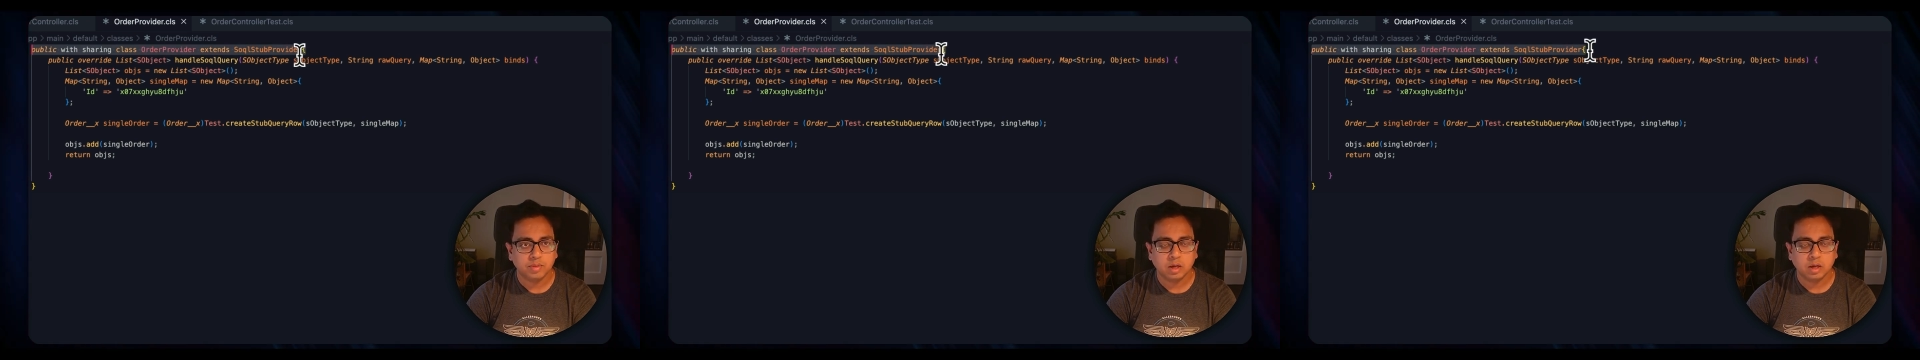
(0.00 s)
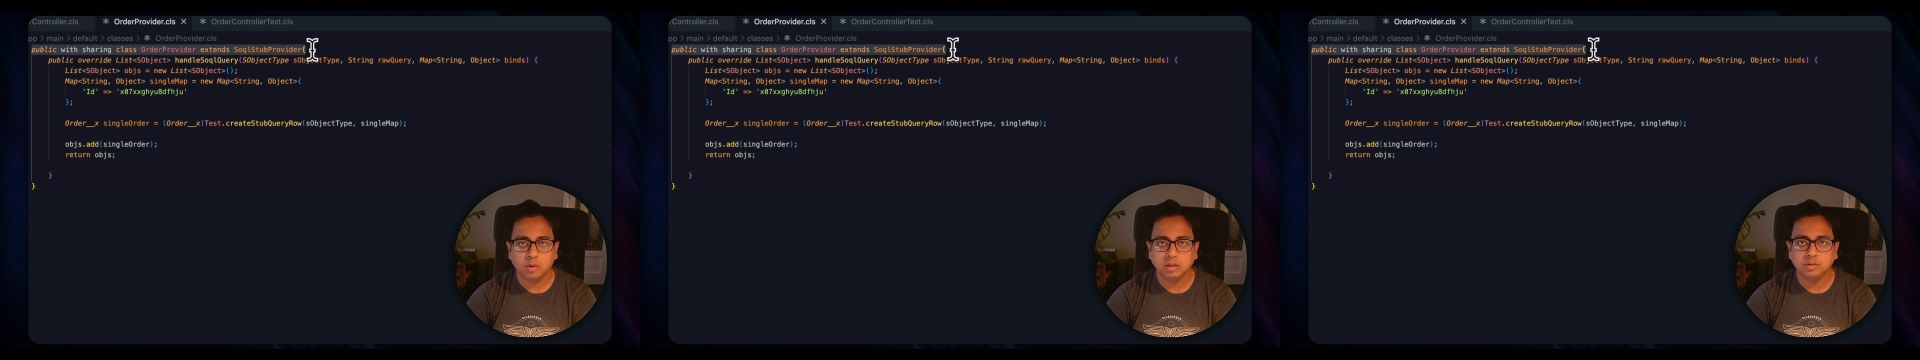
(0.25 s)

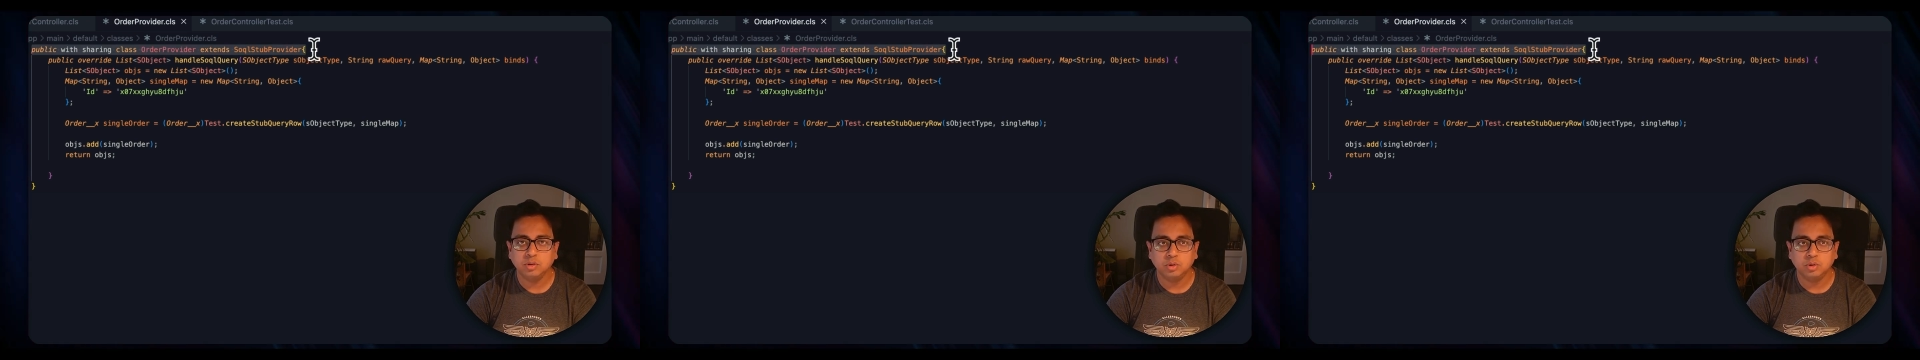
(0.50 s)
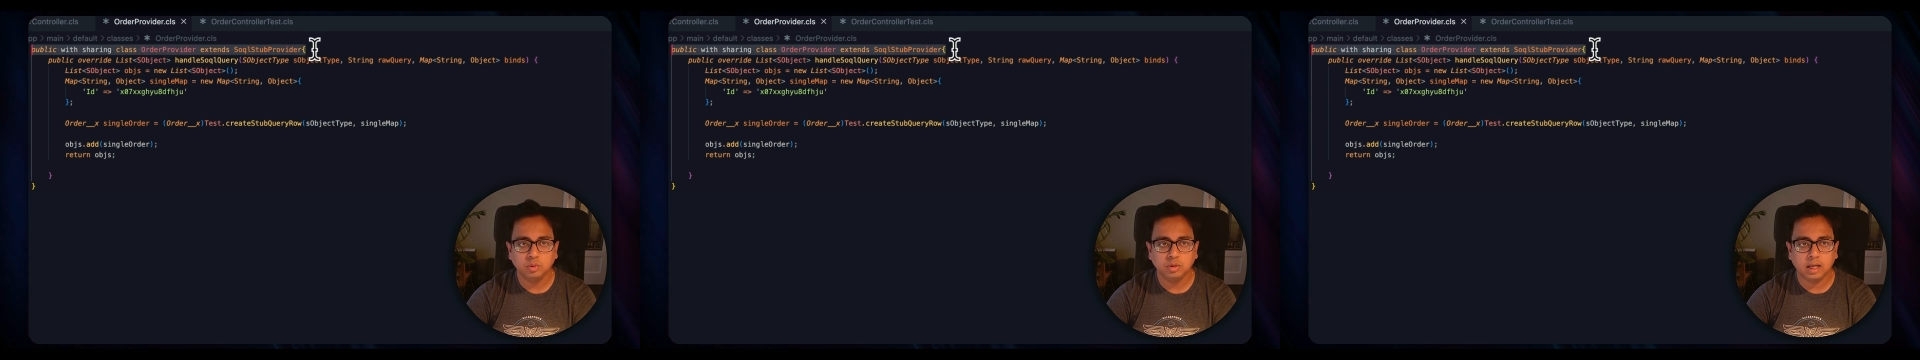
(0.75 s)
Once you
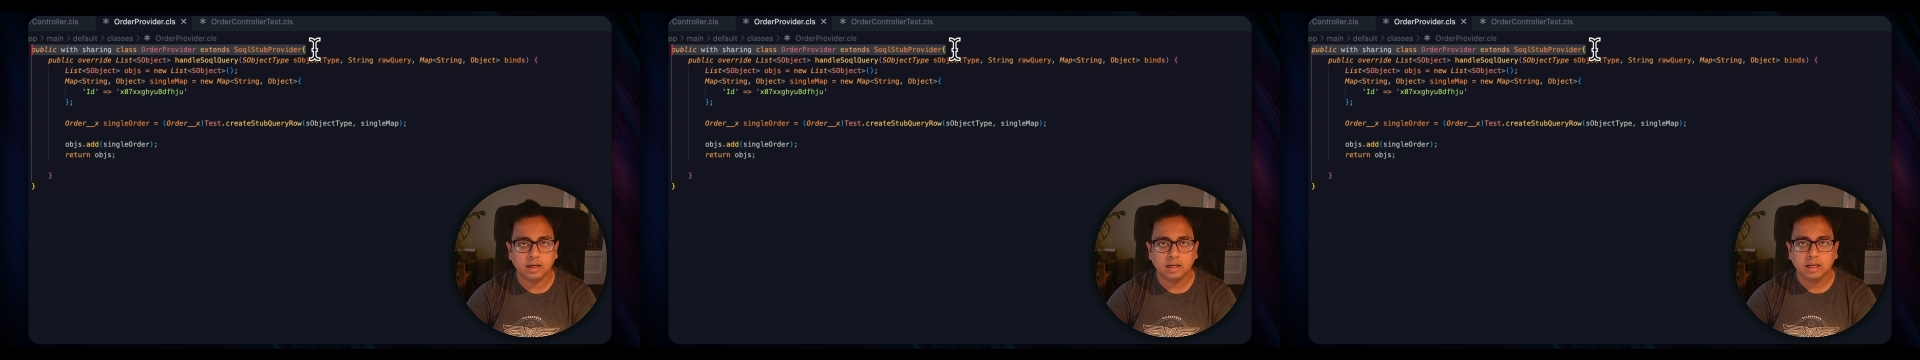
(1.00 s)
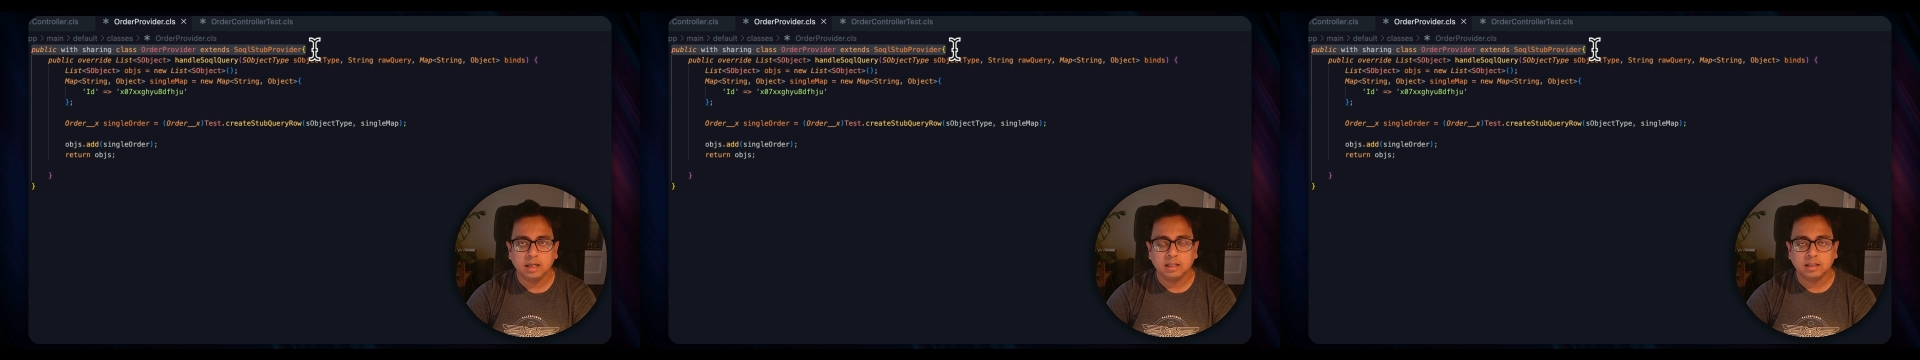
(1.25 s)
do that,
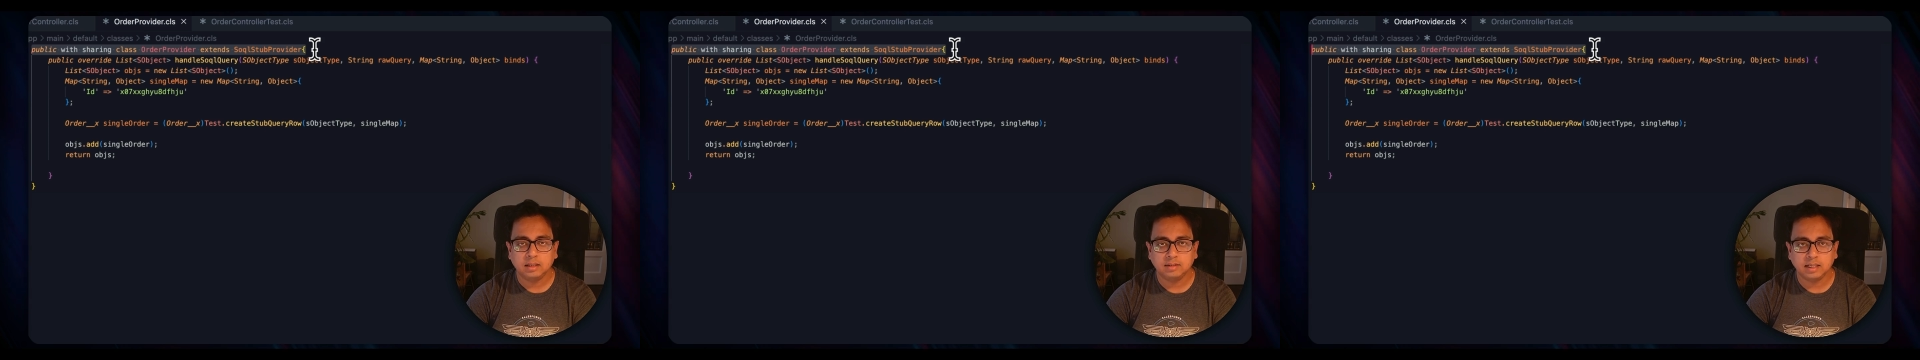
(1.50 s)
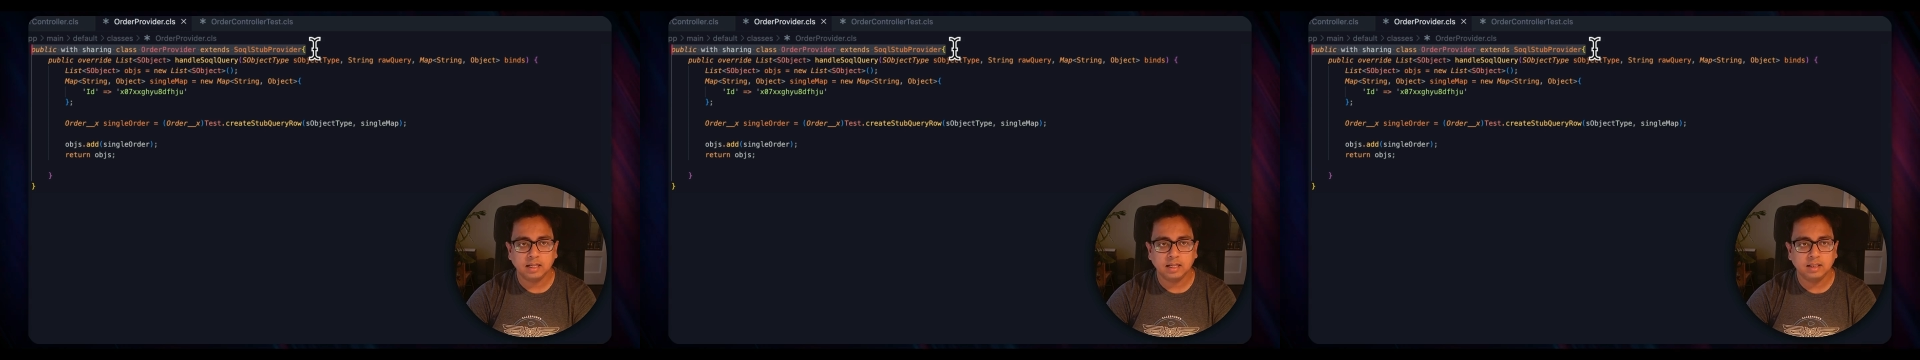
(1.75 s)
the
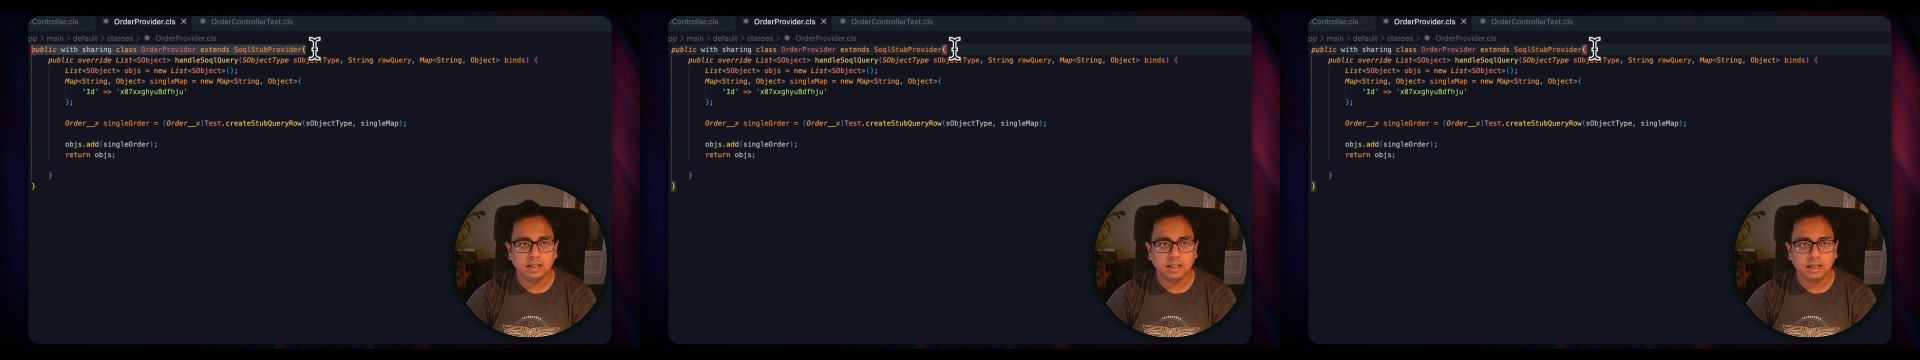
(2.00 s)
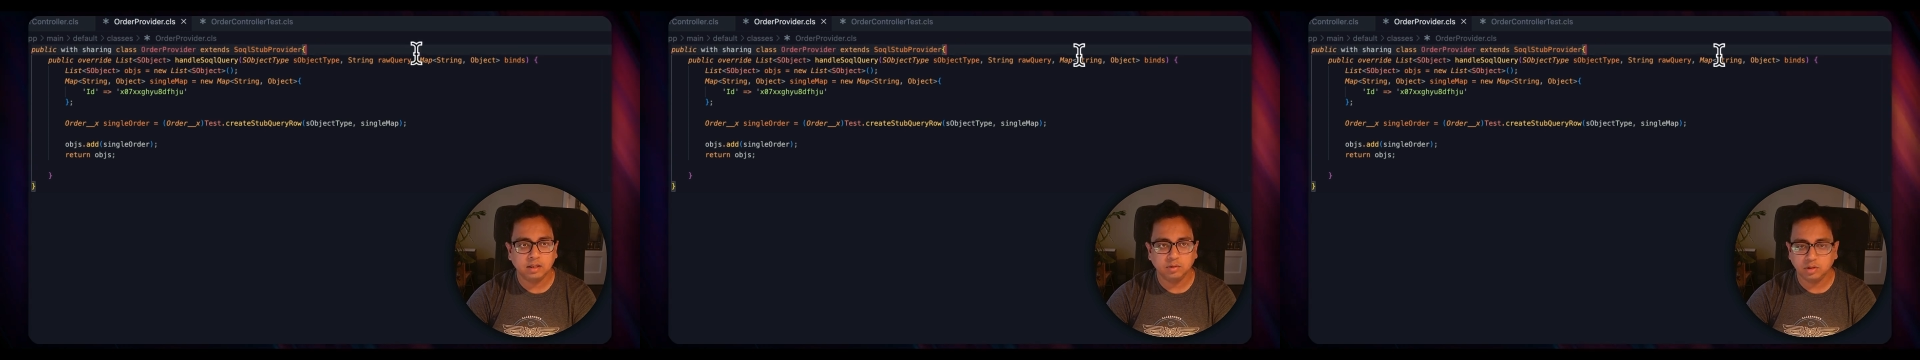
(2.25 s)
second thing that
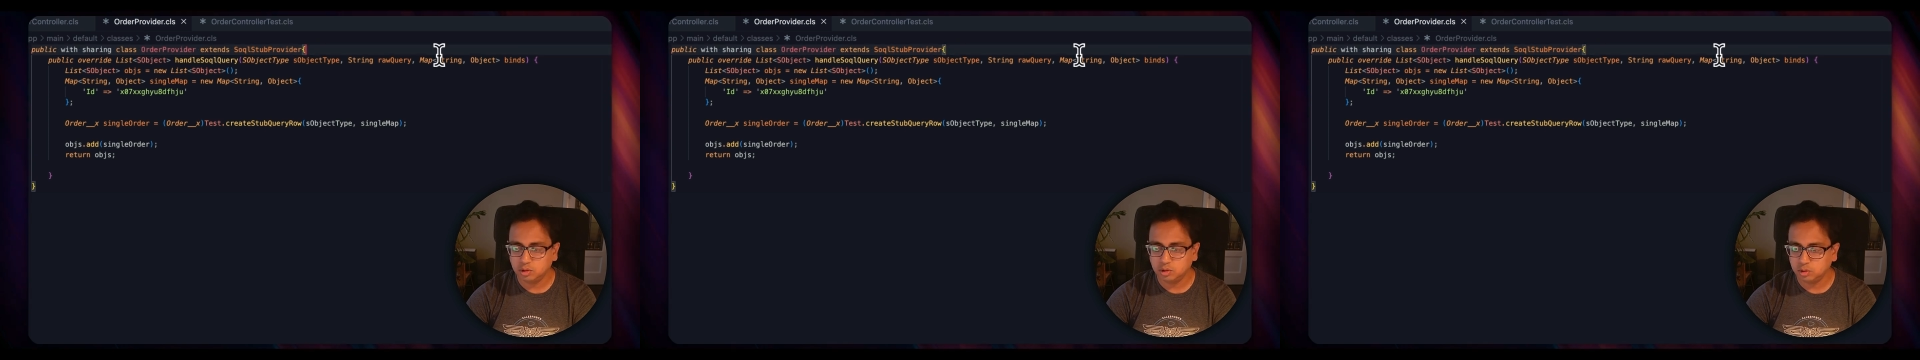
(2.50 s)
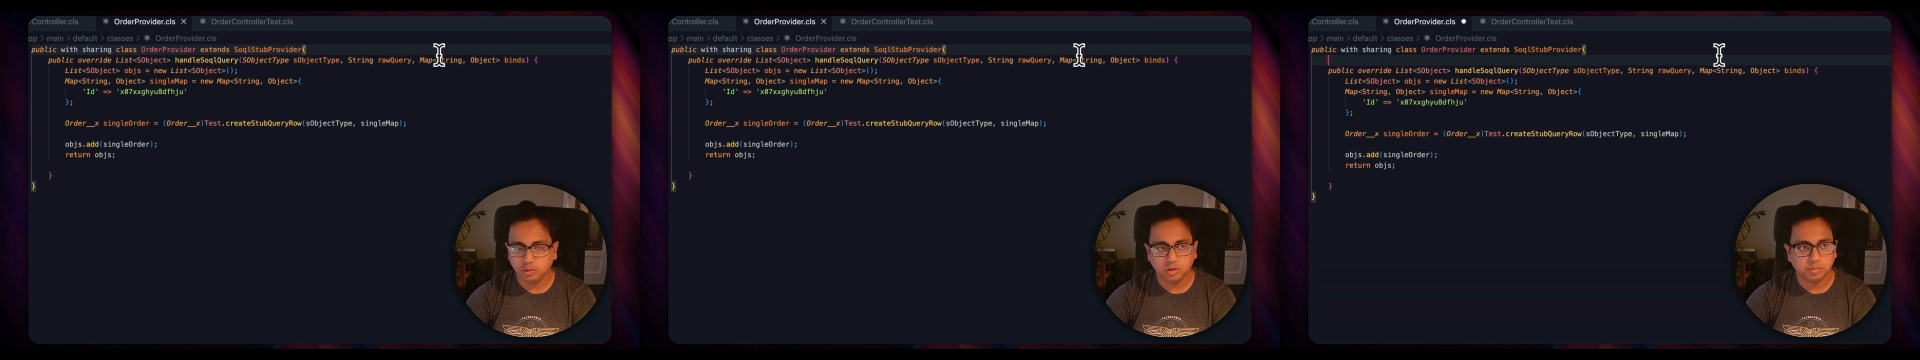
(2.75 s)
you need to
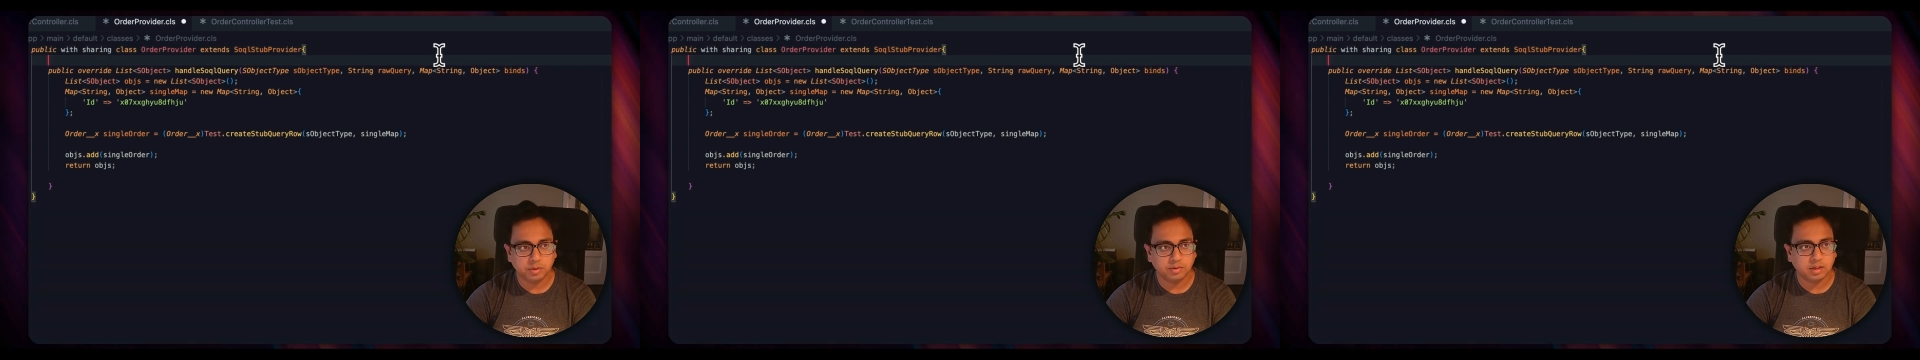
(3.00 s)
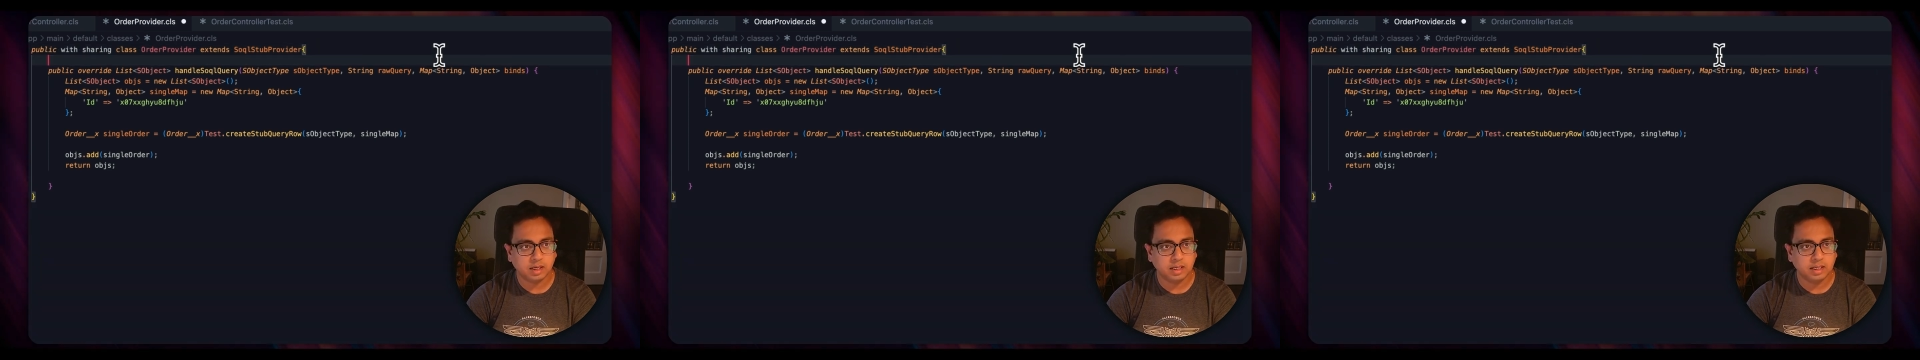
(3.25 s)
do is
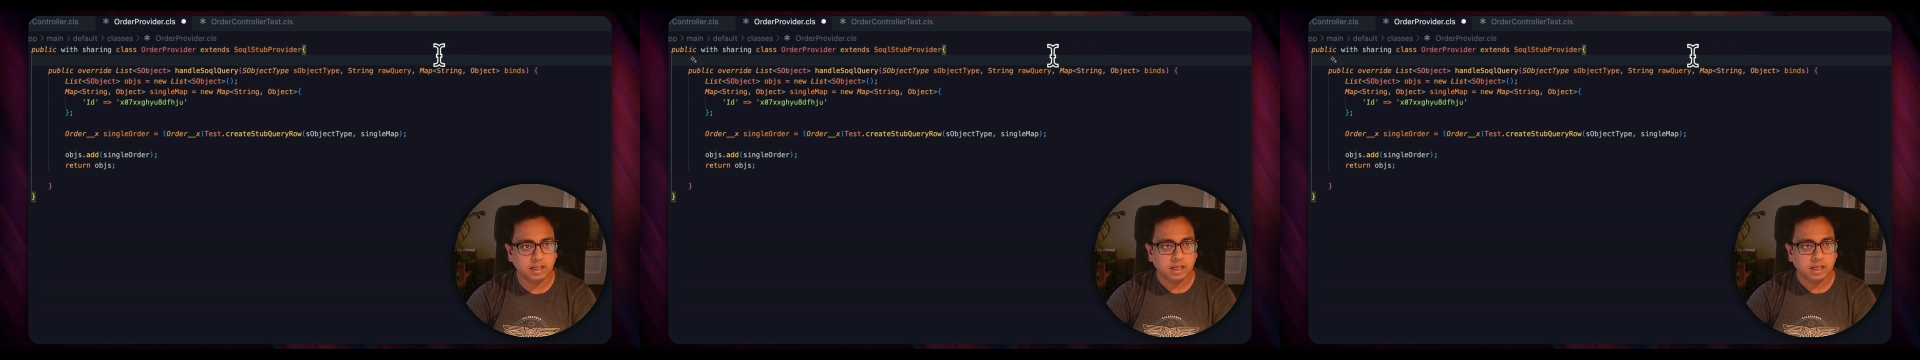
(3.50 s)
basically